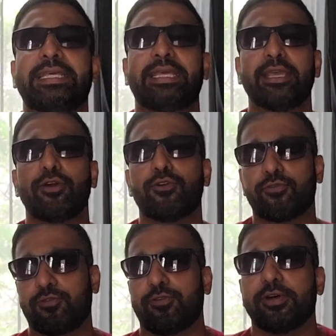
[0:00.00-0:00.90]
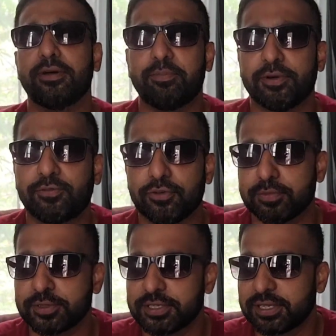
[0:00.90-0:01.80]
king of
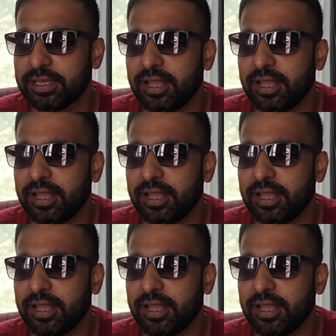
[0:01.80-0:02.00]
perfumes.